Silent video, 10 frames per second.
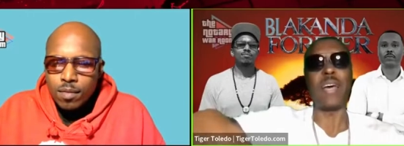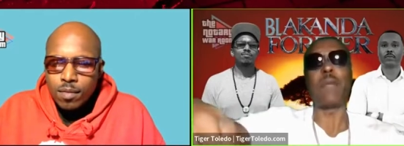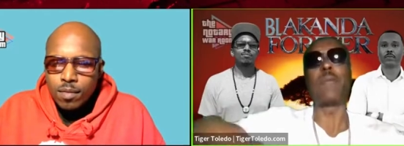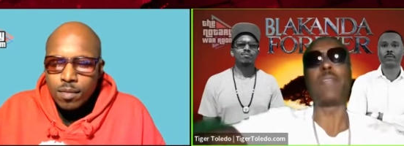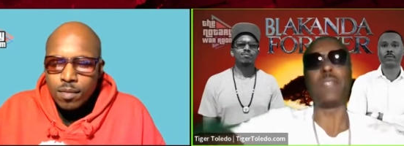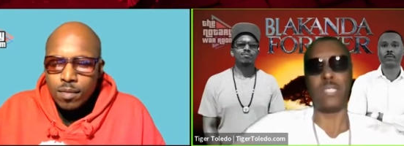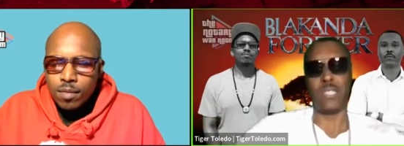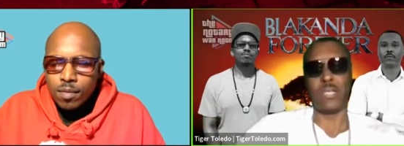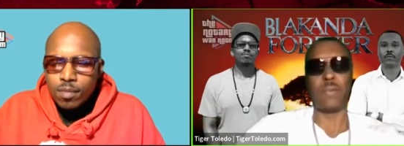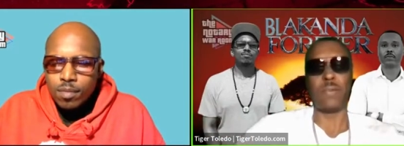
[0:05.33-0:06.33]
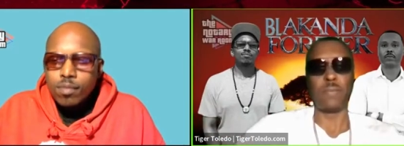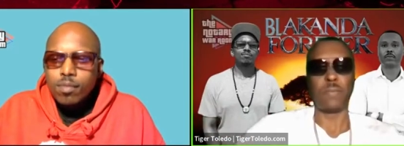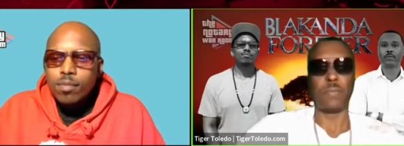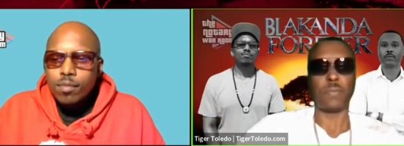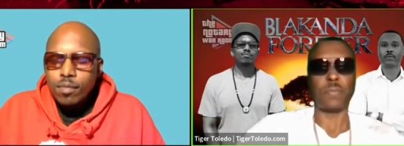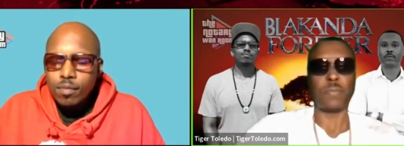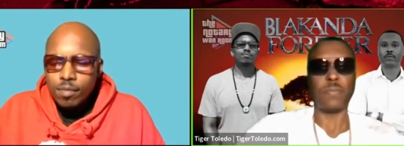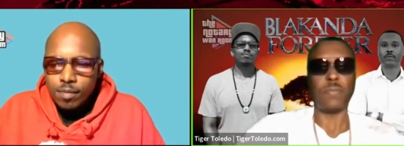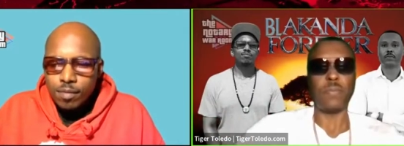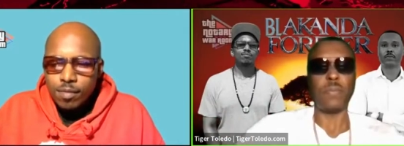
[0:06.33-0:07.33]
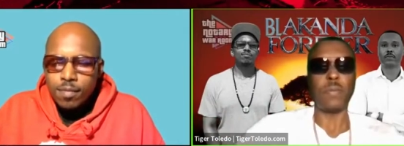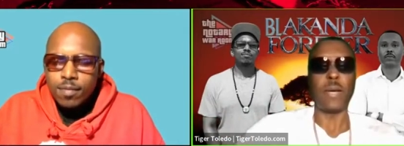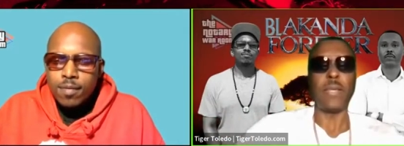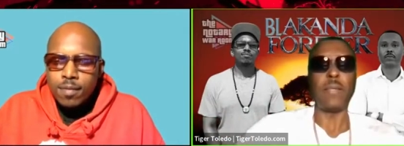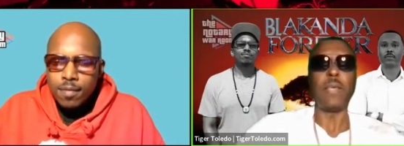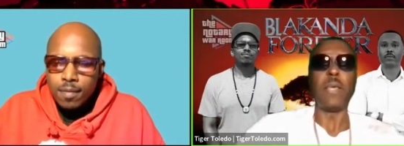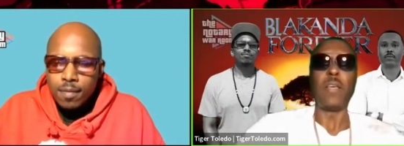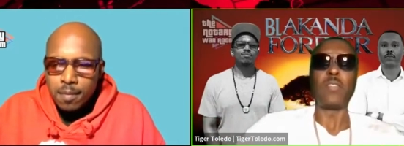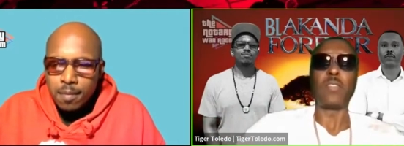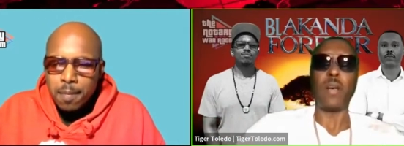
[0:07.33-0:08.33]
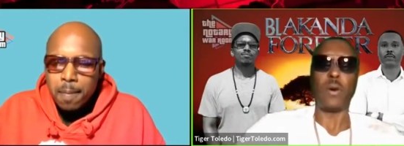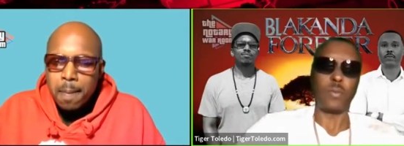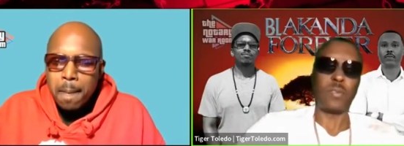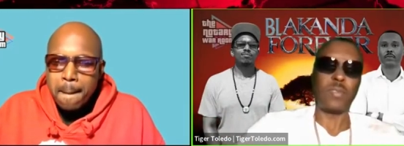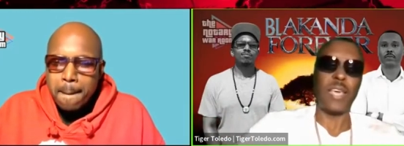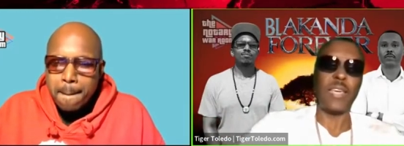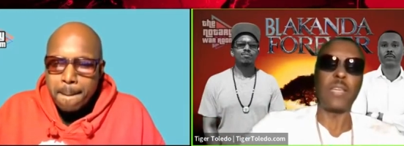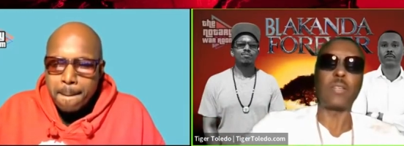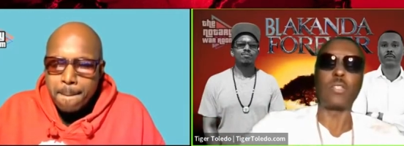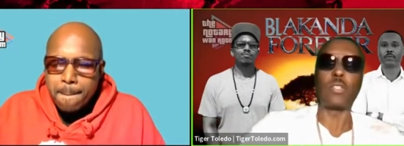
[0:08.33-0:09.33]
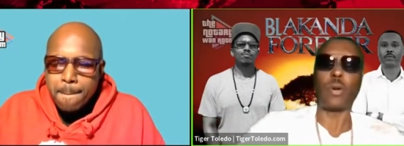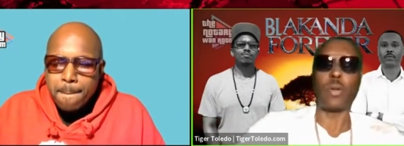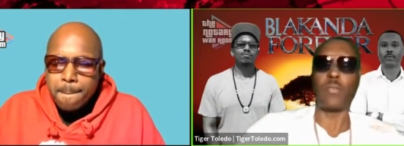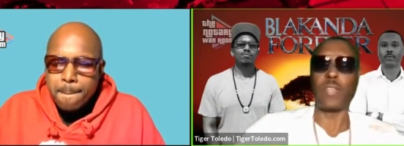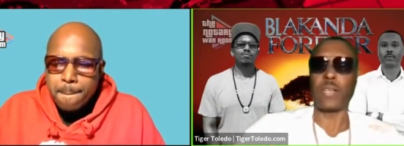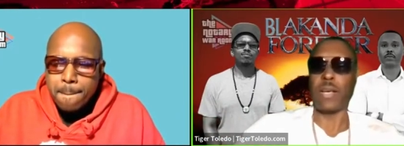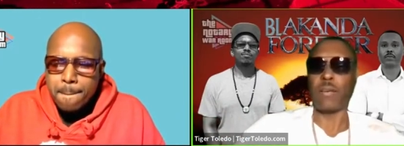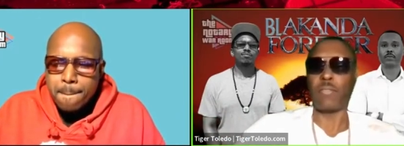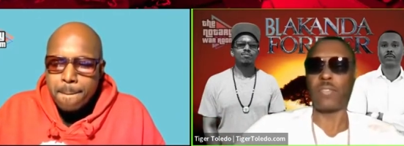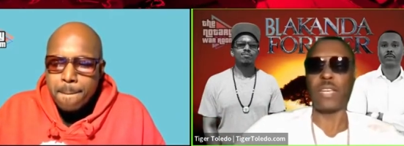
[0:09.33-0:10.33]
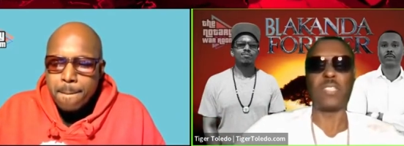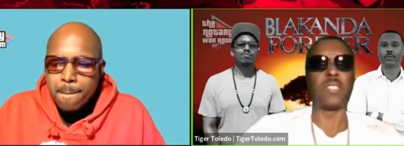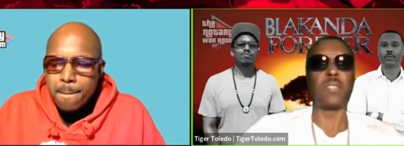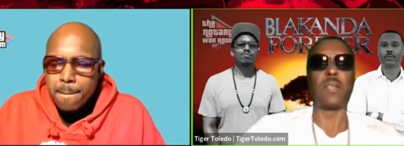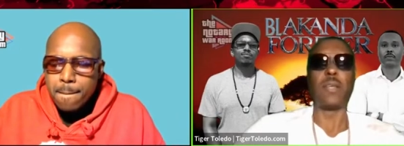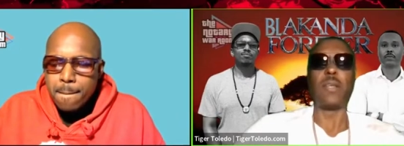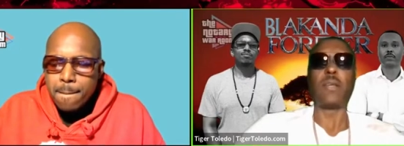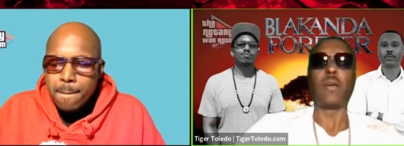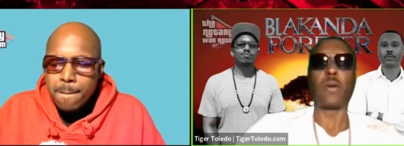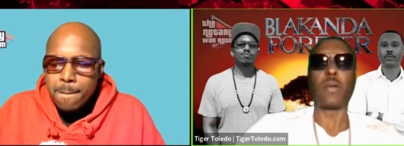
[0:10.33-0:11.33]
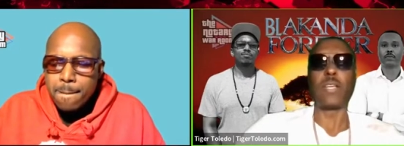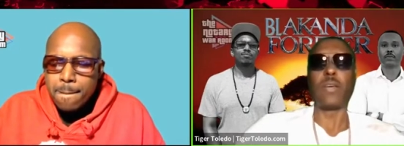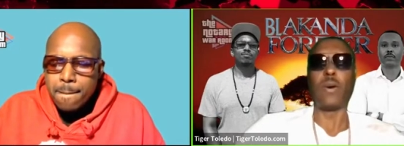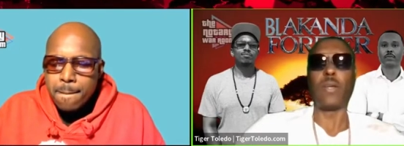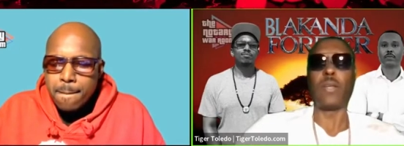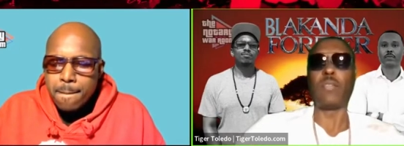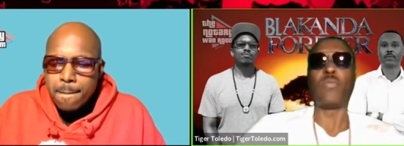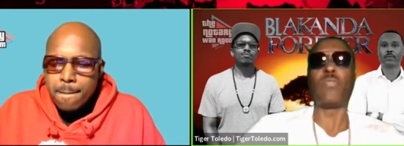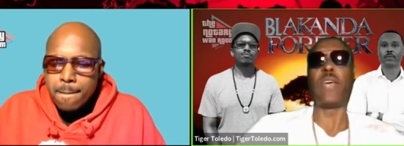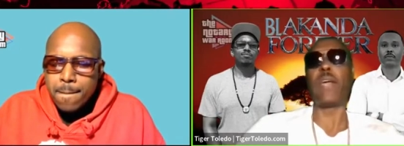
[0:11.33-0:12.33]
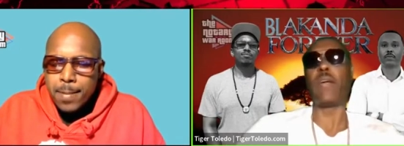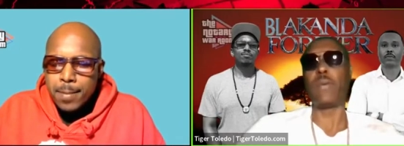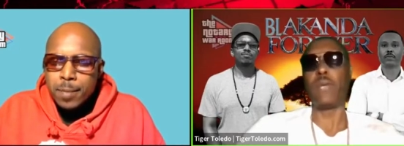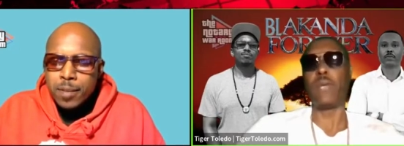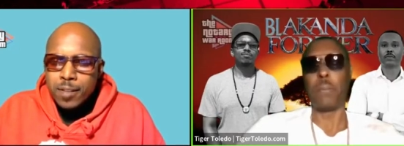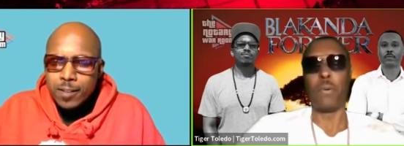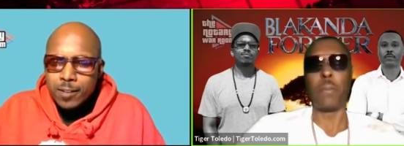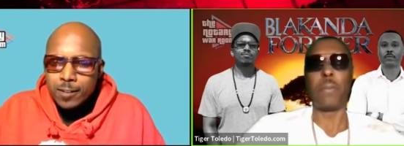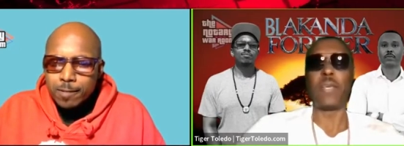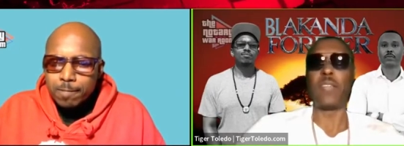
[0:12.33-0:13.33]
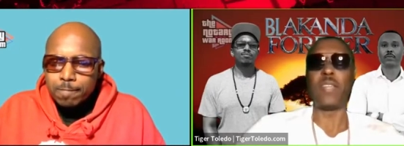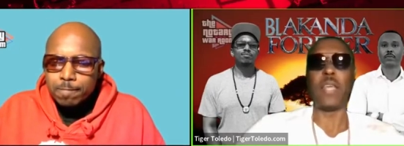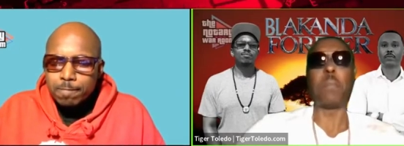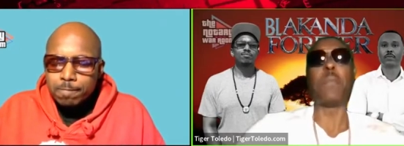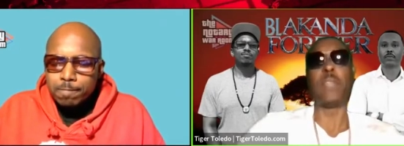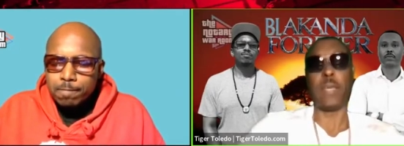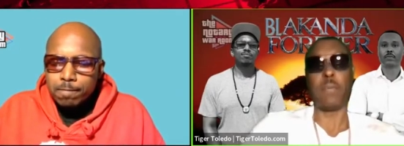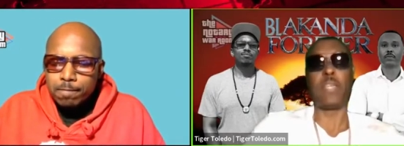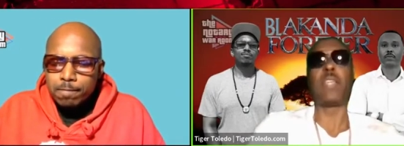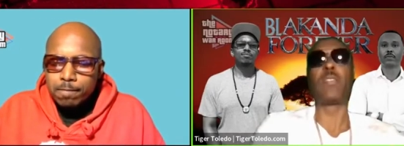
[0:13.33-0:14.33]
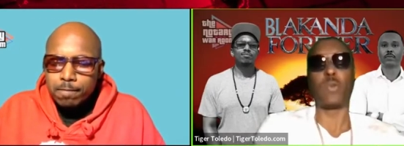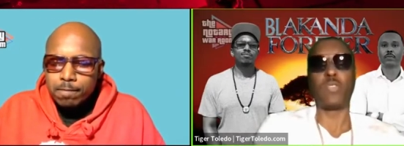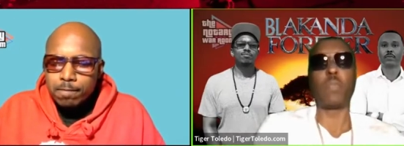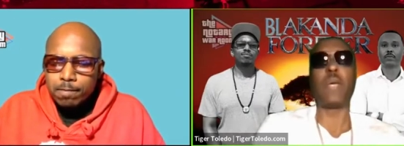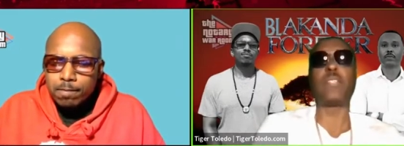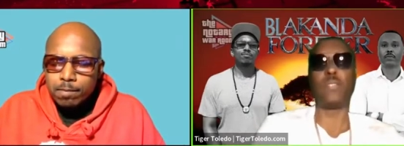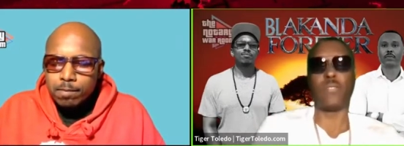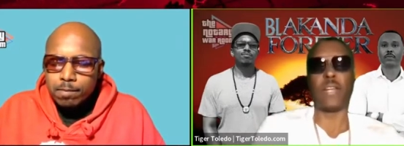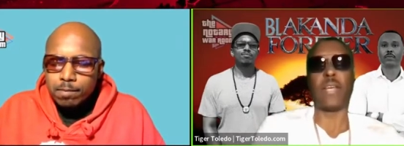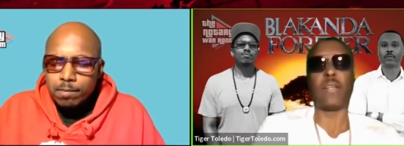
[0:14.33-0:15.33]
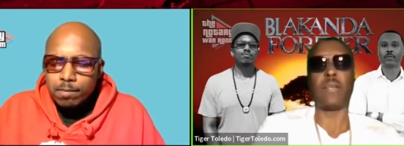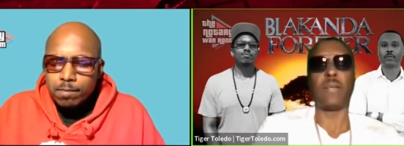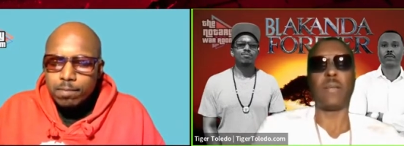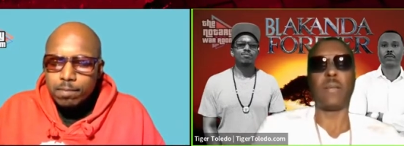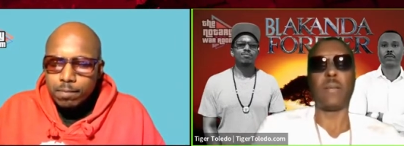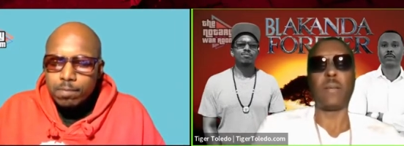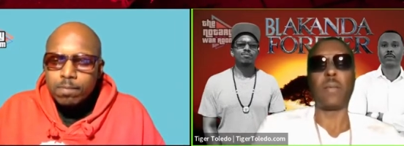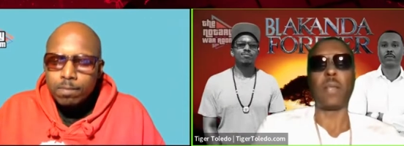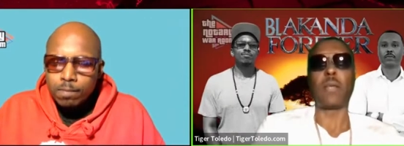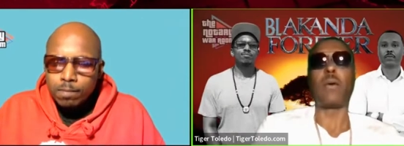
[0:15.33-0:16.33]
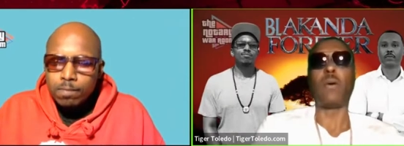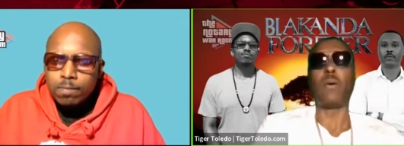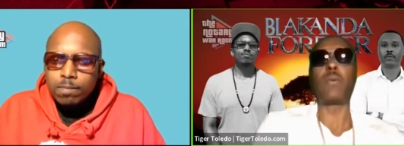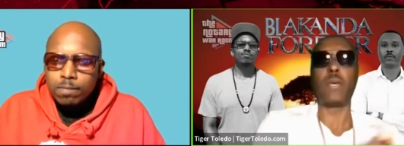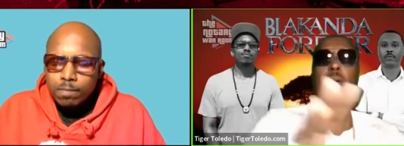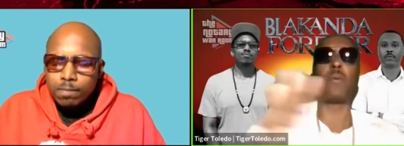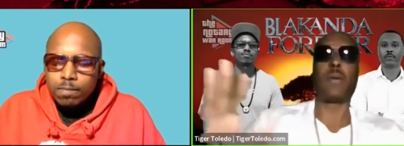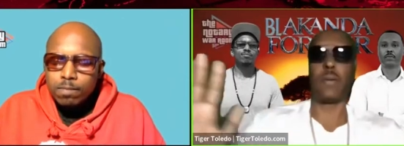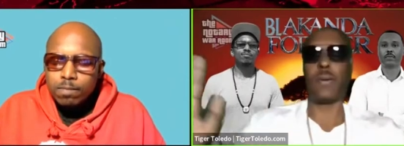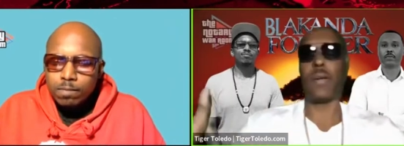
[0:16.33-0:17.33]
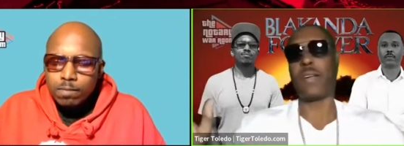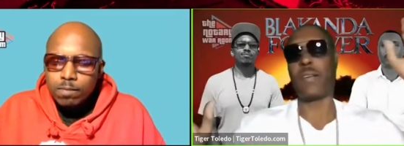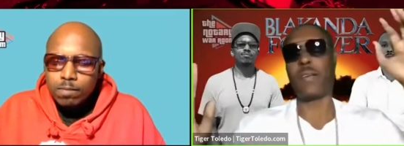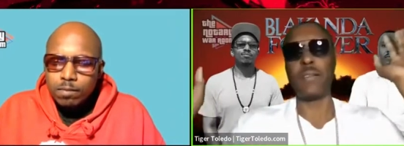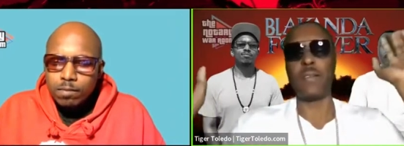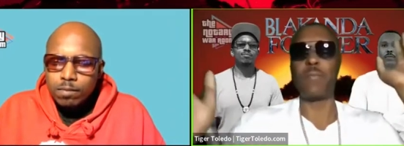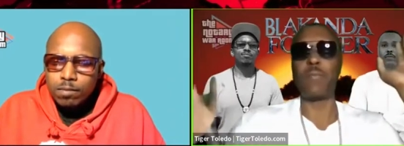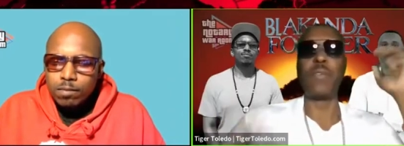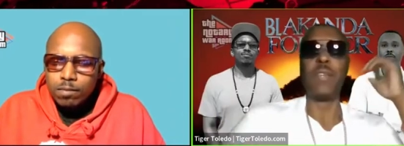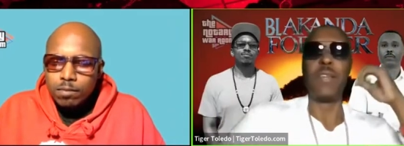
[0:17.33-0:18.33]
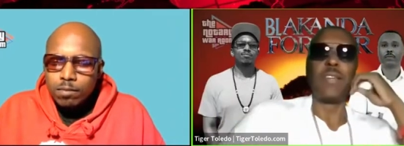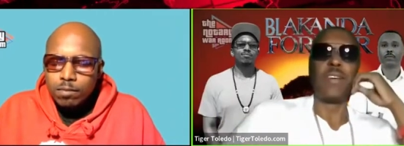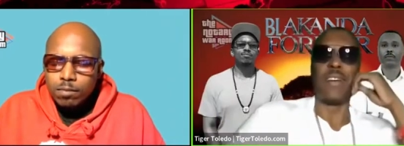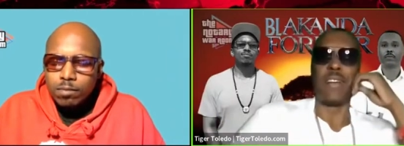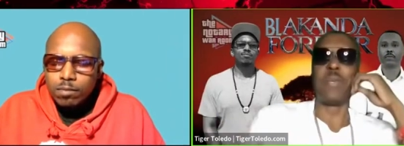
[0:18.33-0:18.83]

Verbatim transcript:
Speaker 1: I run this shit. Mm. Right? So taking control of the conversation early on is very important because they they begin to respect you for that. They're like, oh, okay, oh, well, all right, all right, all right. Let me